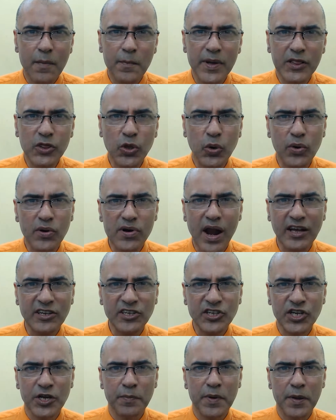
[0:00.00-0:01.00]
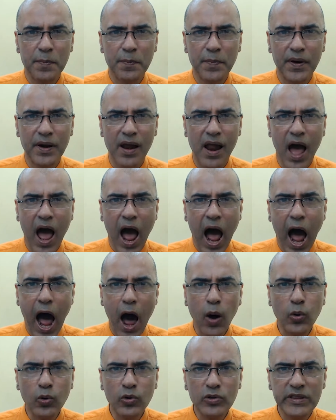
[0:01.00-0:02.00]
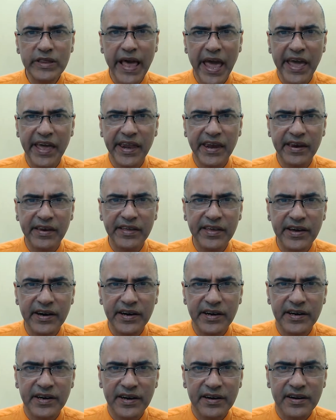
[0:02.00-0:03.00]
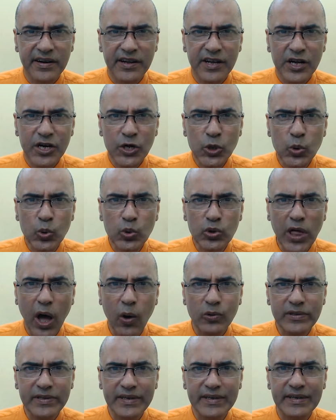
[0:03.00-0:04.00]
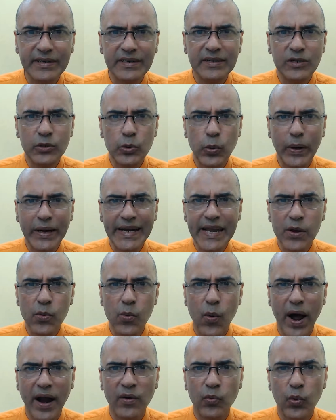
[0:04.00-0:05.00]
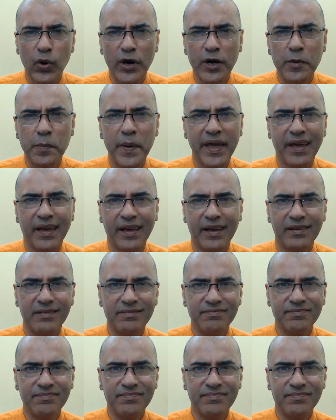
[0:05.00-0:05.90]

Mithun Rashi people how their year 2021 would be.